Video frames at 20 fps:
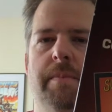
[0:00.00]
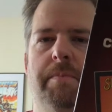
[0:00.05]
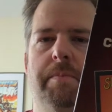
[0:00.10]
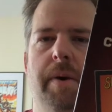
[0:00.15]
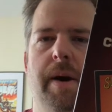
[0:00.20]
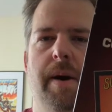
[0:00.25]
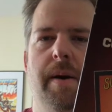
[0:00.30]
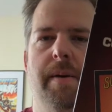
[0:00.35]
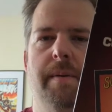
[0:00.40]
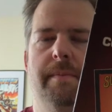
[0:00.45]

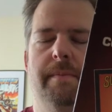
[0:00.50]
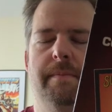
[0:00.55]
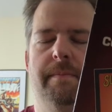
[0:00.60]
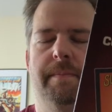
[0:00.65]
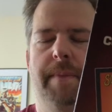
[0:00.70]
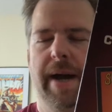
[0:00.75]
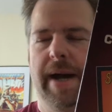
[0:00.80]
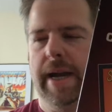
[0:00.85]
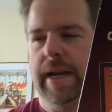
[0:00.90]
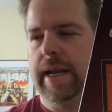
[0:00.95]
but
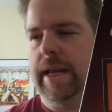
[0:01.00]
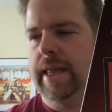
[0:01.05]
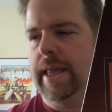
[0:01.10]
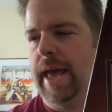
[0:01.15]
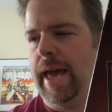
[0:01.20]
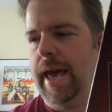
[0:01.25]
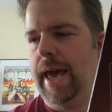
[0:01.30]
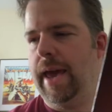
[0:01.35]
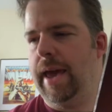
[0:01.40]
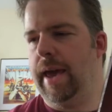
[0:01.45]
back in the
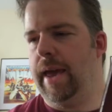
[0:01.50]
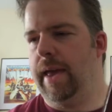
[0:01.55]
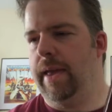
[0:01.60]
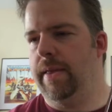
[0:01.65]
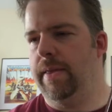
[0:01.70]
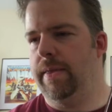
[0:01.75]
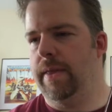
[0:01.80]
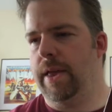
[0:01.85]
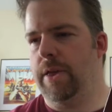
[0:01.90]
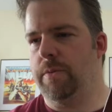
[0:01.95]
day,
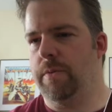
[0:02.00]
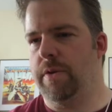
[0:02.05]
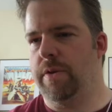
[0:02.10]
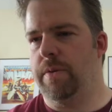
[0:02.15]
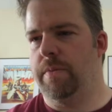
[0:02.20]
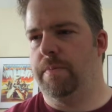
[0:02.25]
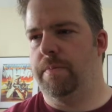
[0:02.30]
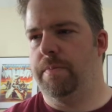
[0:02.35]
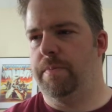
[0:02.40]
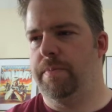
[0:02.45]
this
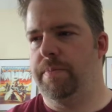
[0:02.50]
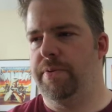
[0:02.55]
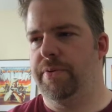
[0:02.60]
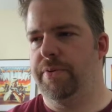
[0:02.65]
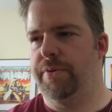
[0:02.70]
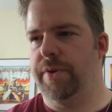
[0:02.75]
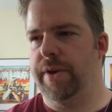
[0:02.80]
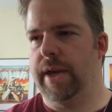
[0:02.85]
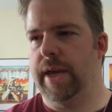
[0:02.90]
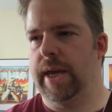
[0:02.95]
was
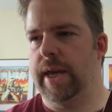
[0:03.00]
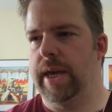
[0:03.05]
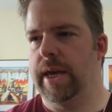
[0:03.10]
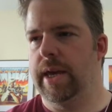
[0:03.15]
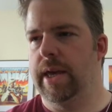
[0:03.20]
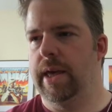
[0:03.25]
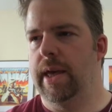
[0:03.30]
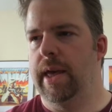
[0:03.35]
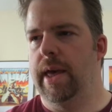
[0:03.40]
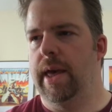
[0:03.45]

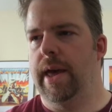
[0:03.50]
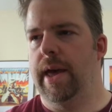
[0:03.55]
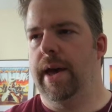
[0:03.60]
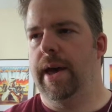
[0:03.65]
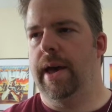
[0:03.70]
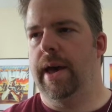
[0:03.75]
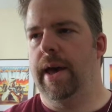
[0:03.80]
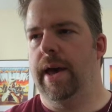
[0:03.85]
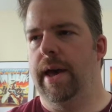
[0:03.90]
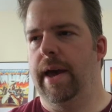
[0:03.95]
pre
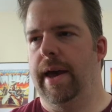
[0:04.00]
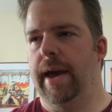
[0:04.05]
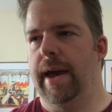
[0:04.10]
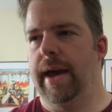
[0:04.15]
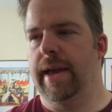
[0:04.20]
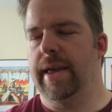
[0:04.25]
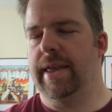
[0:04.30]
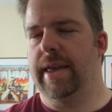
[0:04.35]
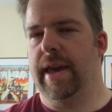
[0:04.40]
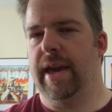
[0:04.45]

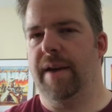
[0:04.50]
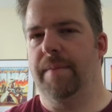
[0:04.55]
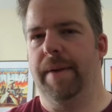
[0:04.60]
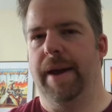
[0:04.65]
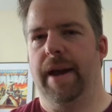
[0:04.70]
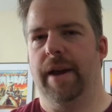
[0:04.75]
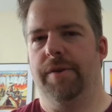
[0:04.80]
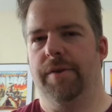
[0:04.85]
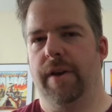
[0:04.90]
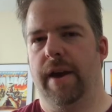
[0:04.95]
Sega
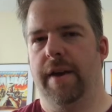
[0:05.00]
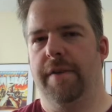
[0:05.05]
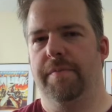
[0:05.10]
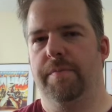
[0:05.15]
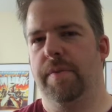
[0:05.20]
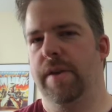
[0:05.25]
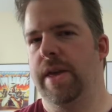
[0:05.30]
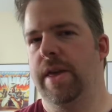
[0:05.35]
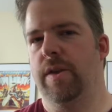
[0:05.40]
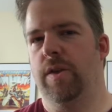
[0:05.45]
Mega
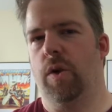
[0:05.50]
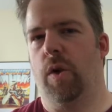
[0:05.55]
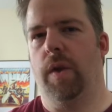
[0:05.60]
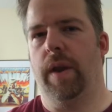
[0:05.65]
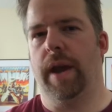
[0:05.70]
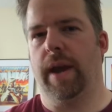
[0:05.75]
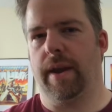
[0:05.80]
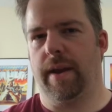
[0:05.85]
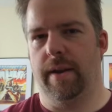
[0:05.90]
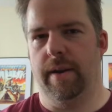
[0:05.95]
Drive,
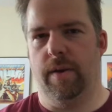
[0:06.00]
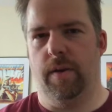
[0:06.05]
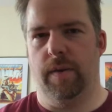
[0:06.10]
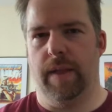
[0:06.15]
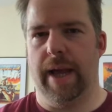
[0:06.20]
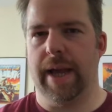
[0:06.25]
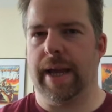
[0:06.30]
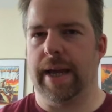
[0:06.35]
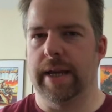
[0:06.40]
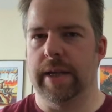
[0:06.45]
pre-Sonic and all
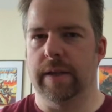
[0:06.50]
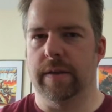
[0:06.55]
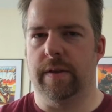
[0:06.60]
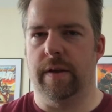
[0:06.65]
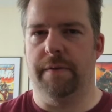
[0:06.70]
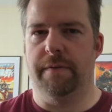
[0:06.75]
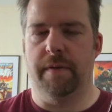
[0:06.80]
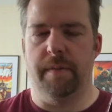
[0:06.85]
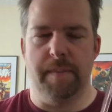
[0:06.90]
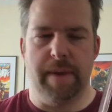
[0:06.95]
that kind of
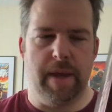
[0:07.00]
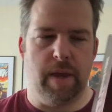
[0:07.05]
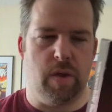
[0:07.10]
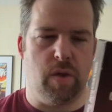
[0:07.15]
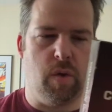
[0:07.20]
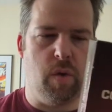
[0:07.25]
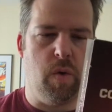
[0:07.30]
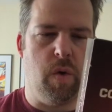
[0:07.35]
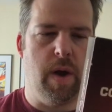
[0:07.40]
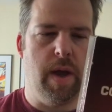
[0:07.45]
stuff for me.
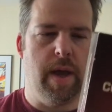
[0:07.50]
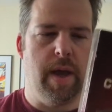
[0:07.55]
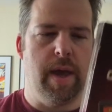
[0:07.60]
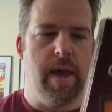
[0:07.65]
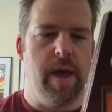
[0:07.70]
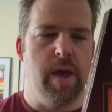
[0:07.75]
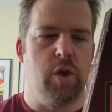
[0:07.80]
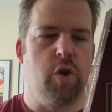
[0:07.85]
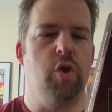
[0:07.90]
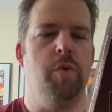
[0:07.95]
So
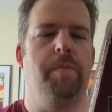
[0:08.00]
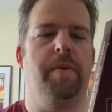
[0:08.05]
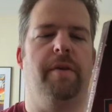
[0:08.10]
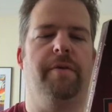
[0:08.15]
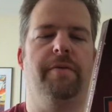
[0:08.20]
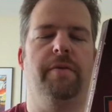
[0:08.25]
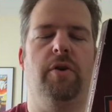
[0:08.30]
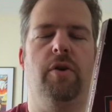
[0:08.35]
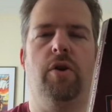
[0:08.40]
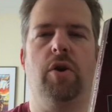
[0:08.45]
Super
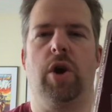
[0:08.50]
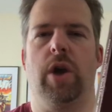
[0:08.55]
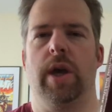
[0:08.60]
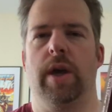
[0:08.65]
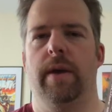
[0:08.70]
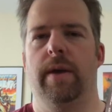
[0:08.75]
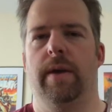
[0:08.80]
Frog